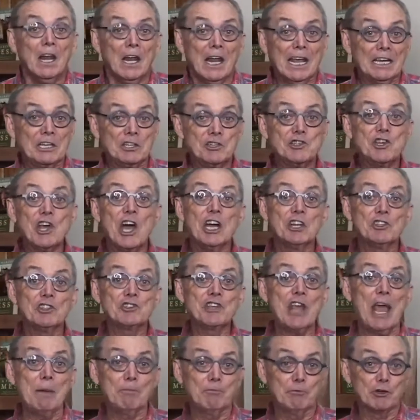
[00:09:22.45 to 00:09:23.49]
Like in John
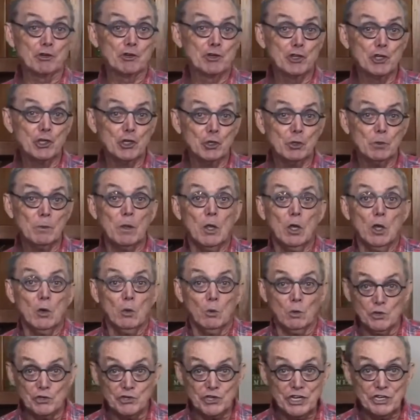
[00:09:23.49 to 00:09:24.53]
chapter 2,
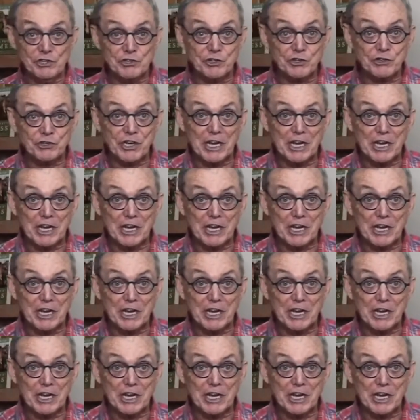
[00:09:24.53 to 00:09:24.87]
when Jesus